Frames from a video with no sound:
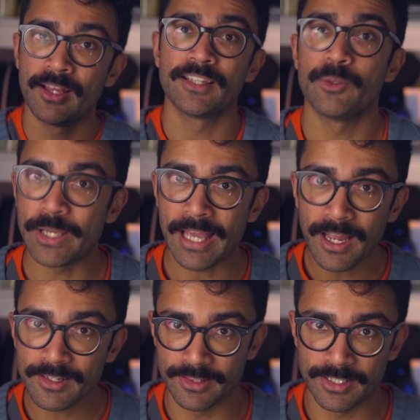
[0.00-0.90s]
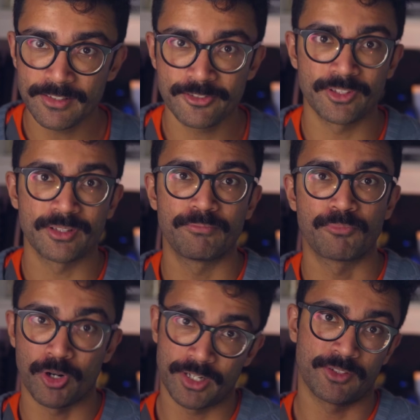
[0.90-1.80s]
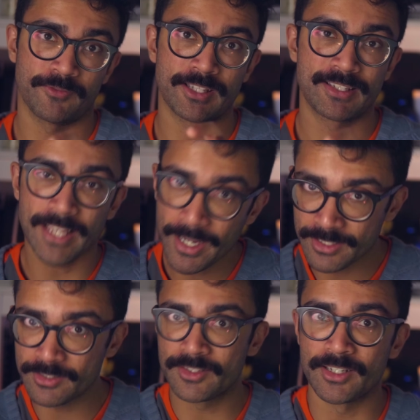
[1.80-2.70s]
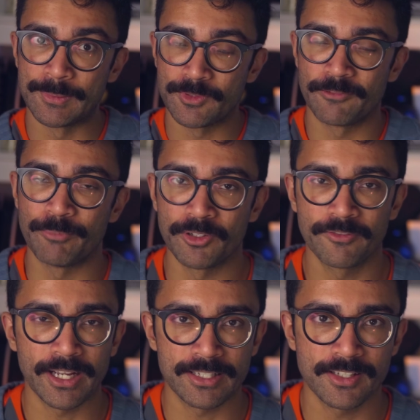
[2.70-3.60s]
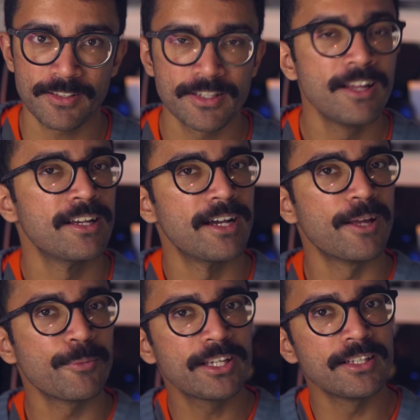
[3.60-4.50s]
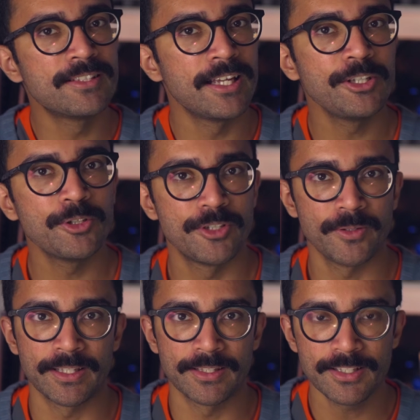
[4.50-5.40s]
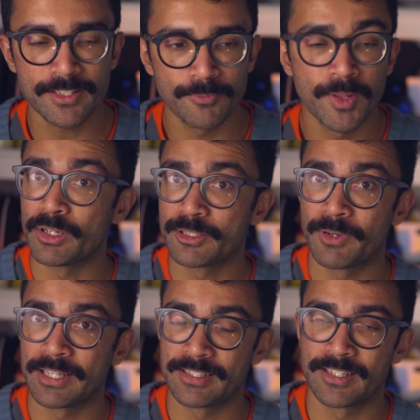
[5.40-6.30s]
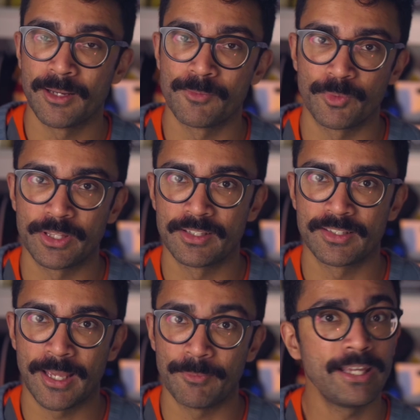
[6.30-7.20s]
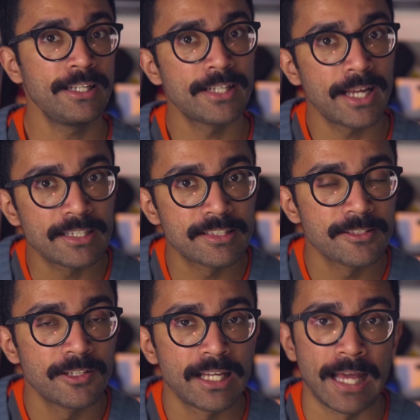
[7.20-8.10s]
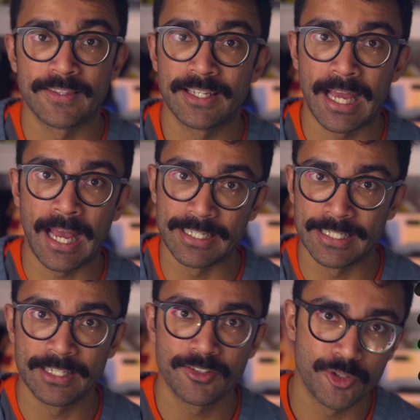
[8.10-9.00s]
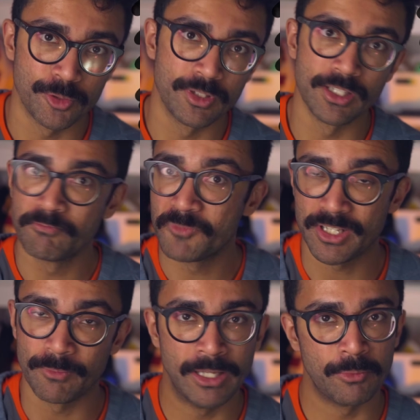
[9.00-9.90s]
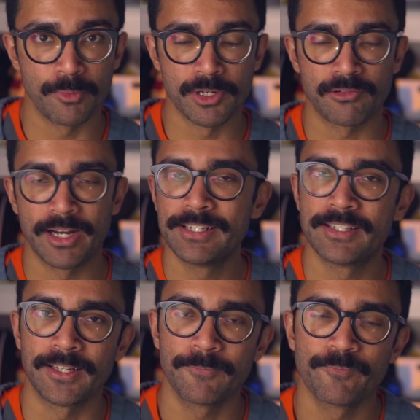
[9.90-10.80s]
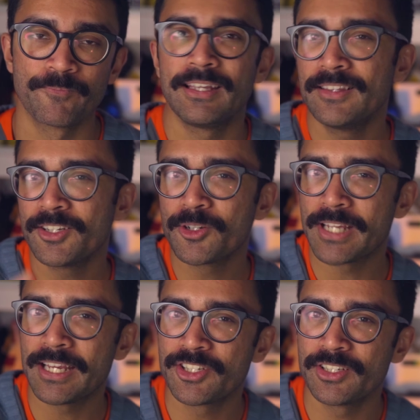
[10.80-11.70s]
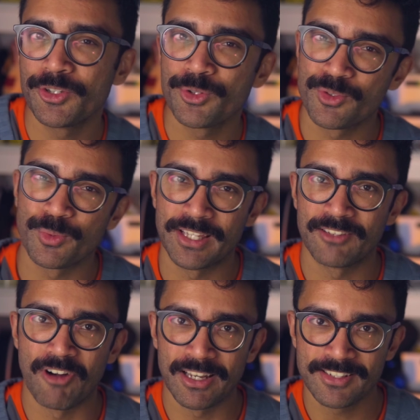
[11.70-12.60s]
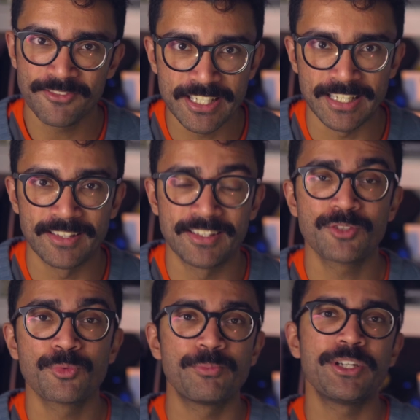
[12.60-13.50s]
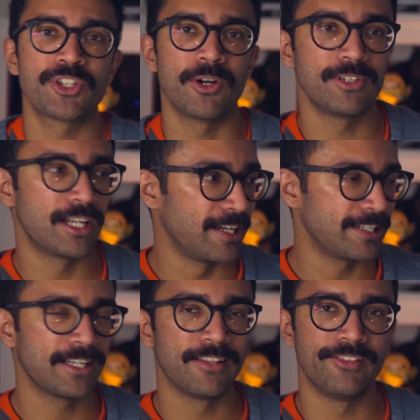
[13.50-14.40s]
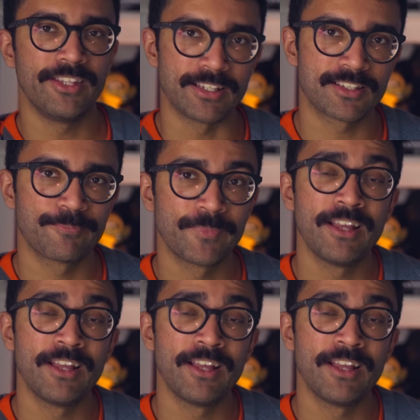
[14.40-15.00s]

Then we add this to the product of the second terms of both vectors, and we continue doing this, multiplying the terms with the same index, and then adding it to the sum that we were creating. In the notation used within relativity, this would be shown like this.